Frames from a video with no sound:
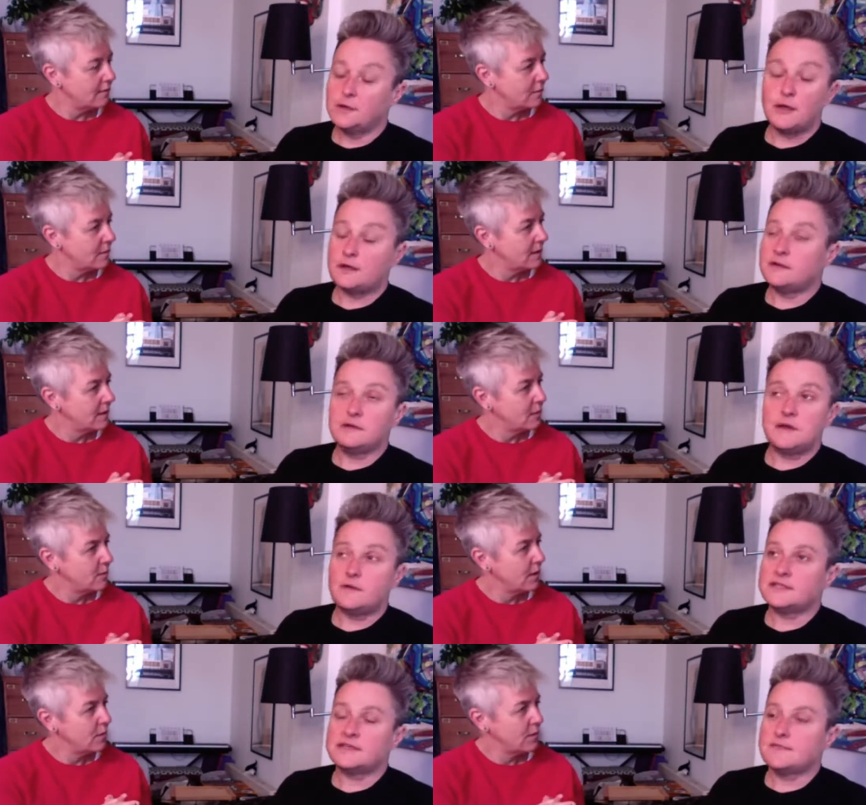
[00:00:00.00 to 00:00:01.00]
Speaker 1: I mean, there, no,
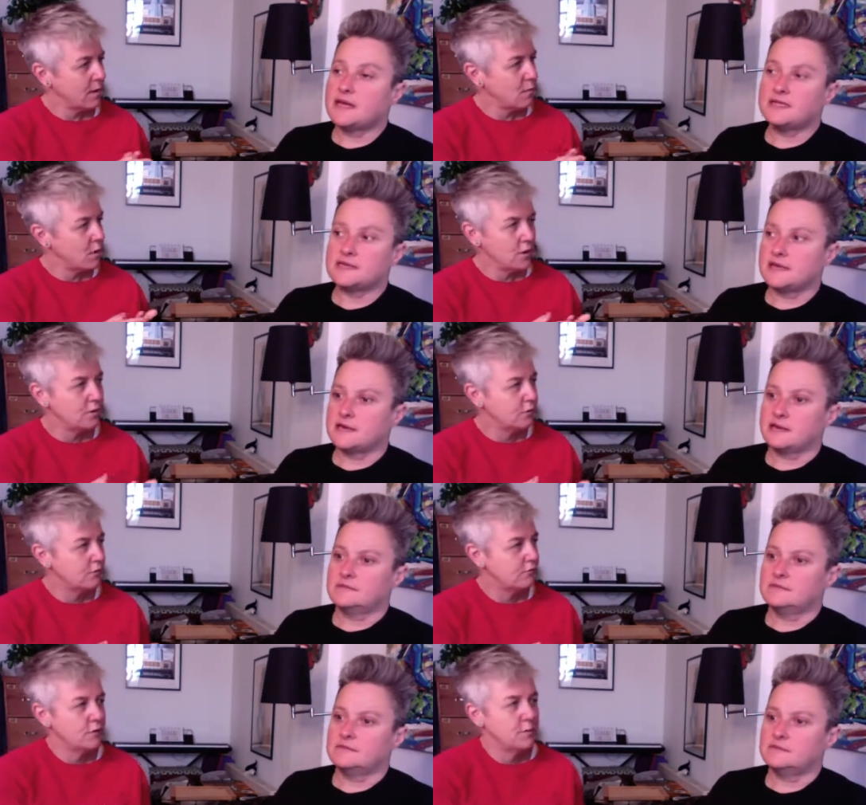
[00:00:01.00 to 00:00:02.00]
it's there, amazing. There
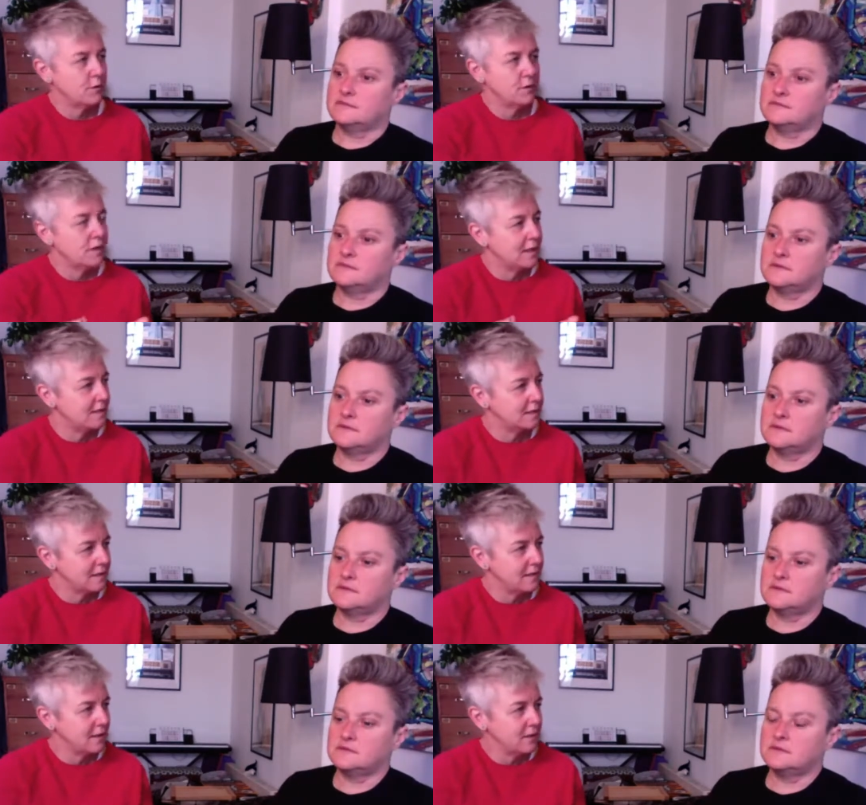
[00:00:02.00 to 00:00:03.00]
groups on the
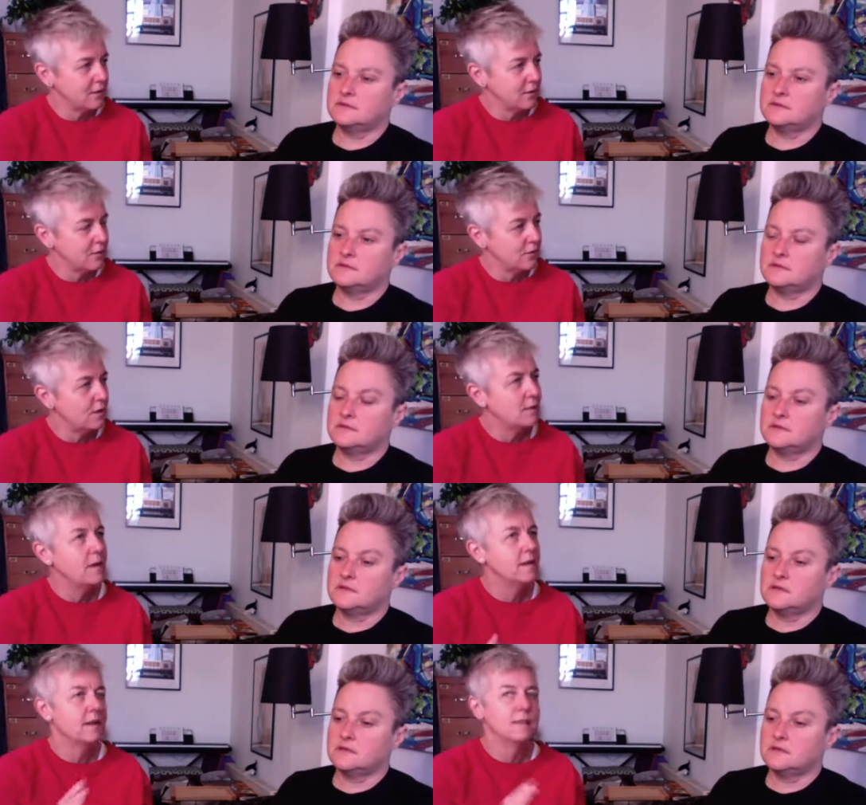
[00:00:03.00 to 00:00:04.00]
internet that you could join.
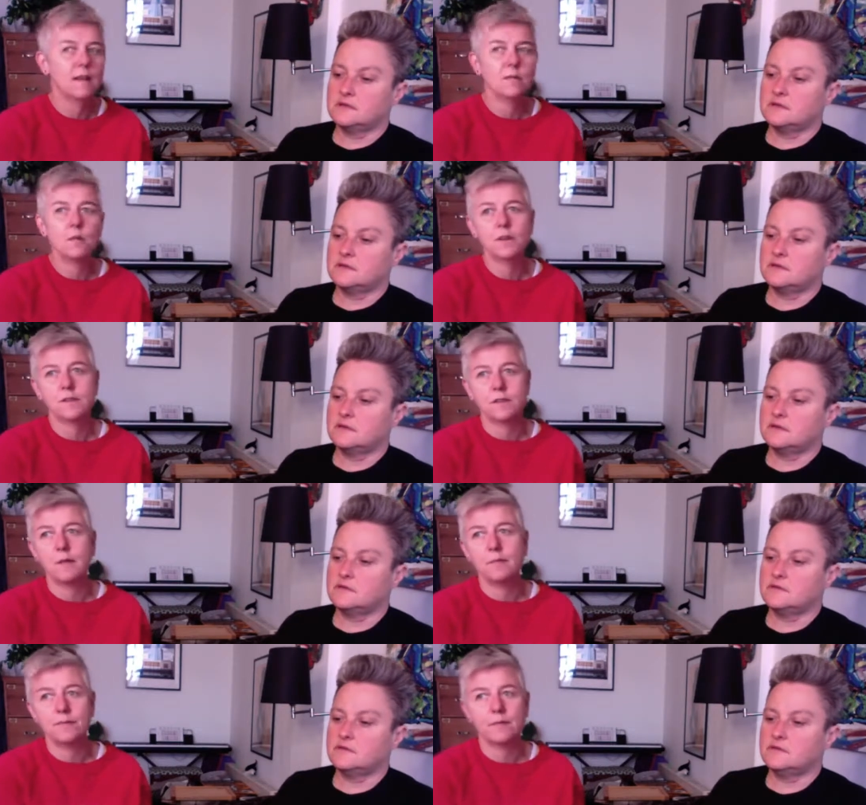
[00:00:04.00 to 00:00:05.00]
Uh, there were
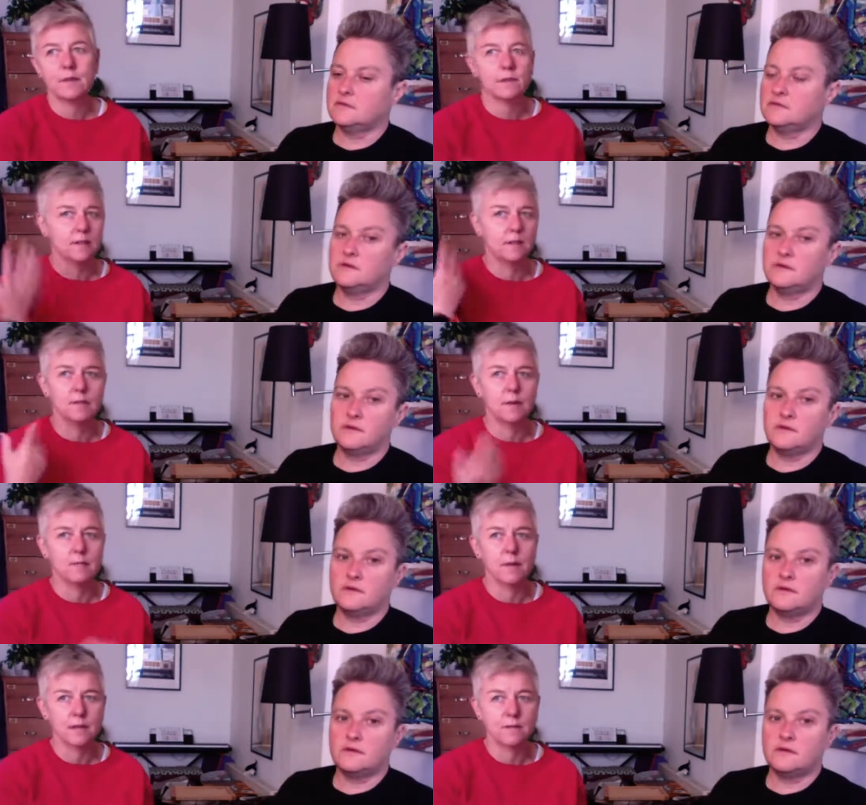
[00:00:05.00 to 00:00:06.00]
some, I don't know,
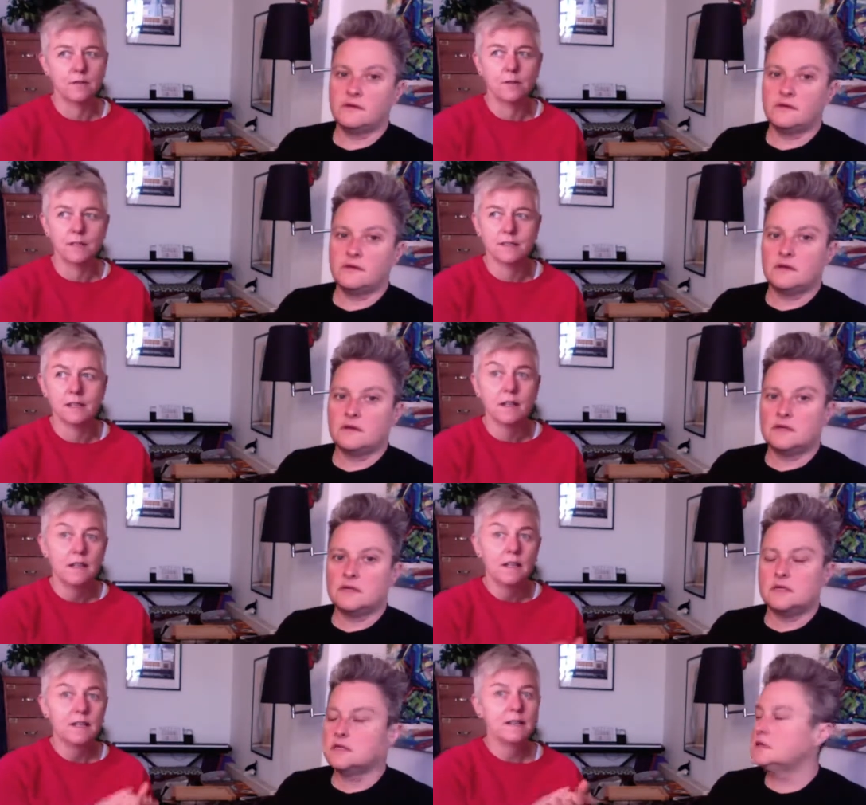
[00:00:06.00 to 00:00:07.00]
I'm few years there,
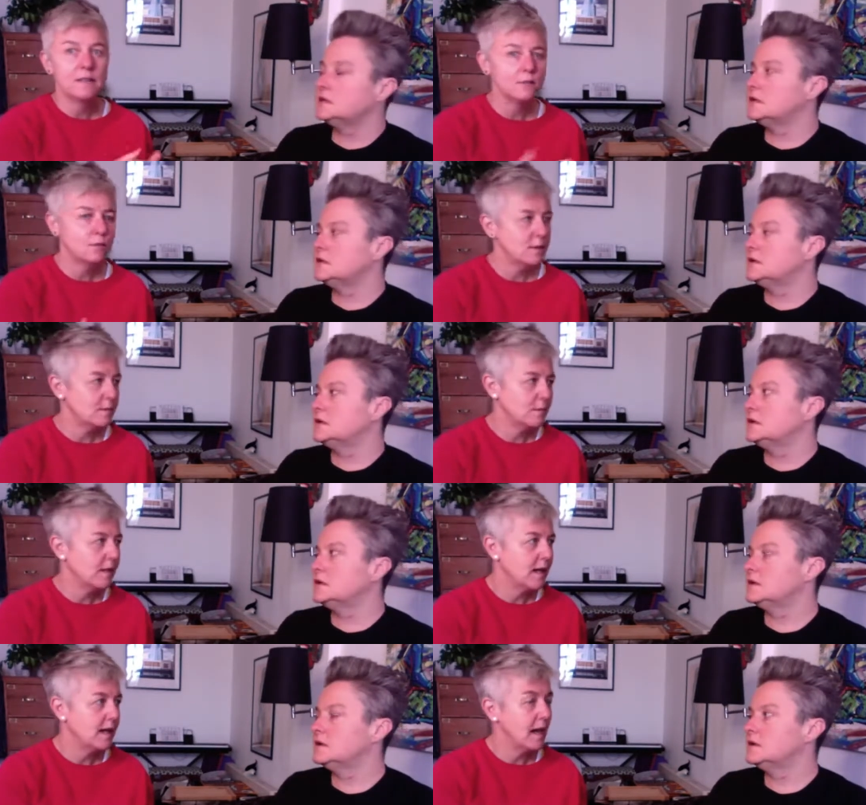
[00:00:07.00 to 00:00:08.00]
and there's always
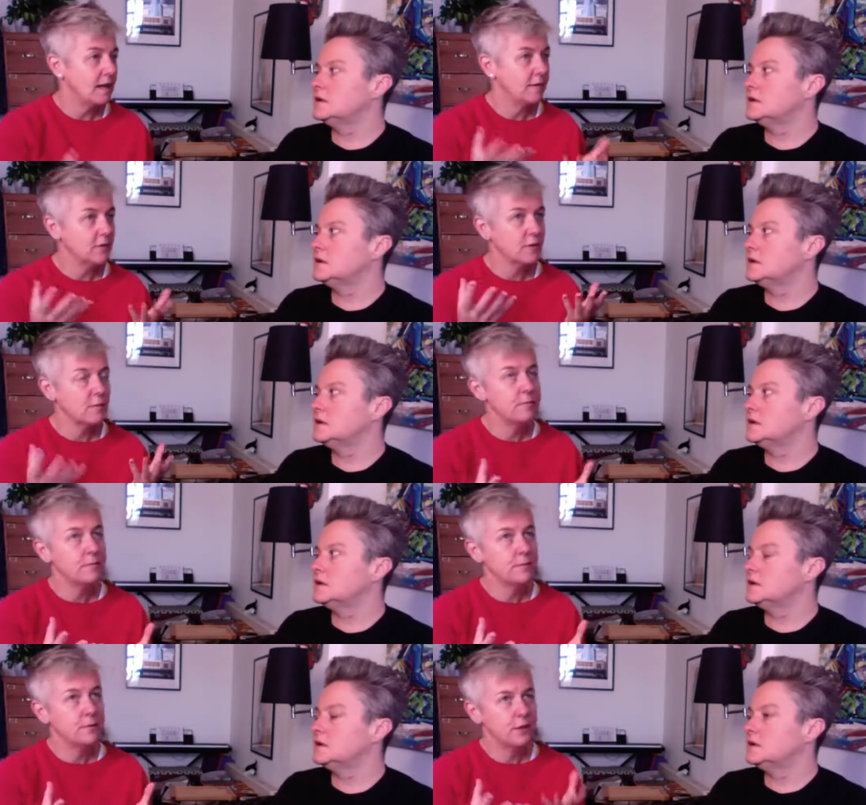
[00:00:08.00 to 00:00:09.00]
been AA. And I've got
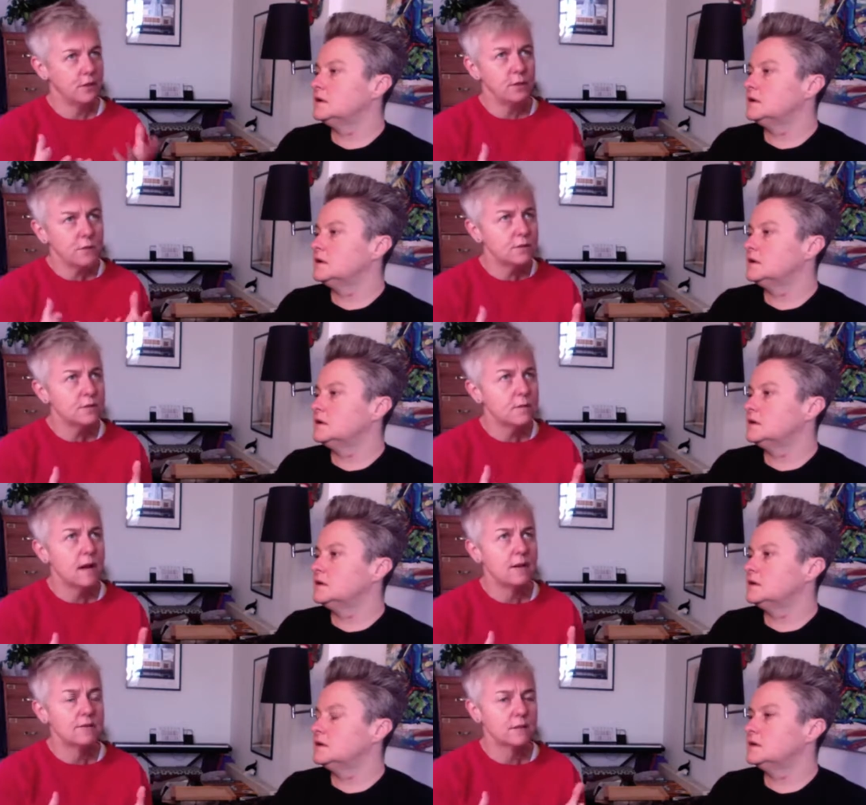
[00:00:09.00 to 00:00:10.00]
the, the hugest
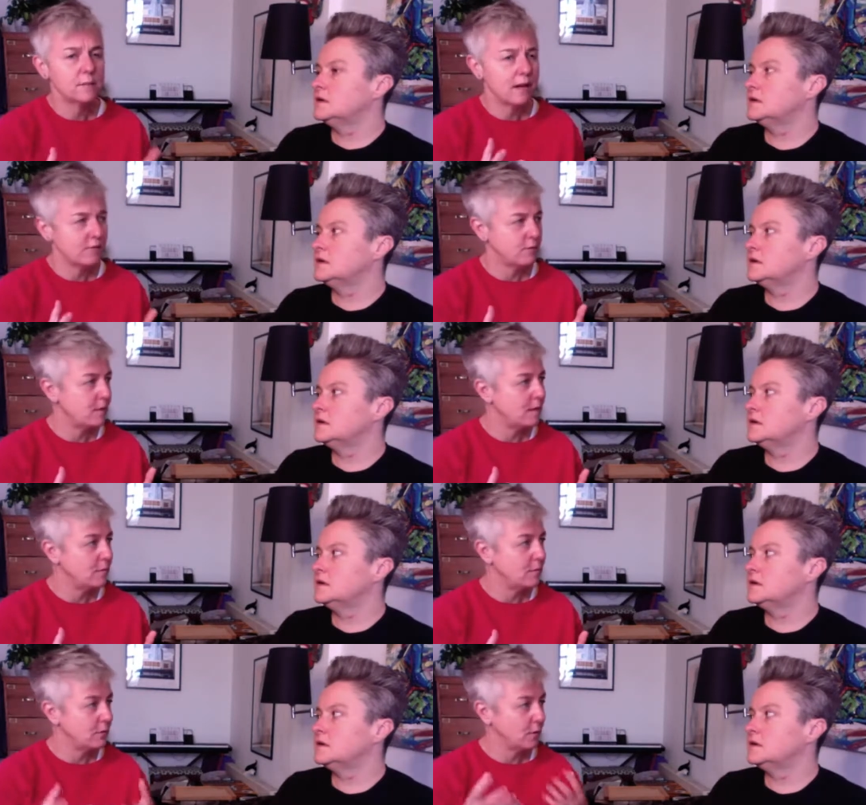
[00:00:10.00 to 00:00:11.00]
amount of respect for
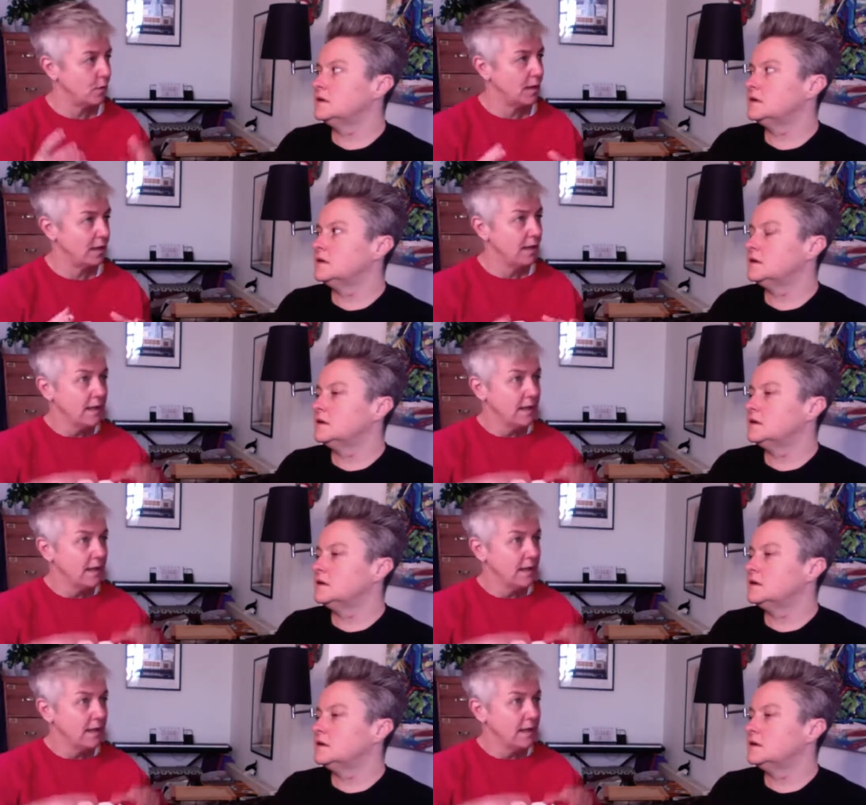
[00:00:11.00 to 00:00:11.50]
people that quit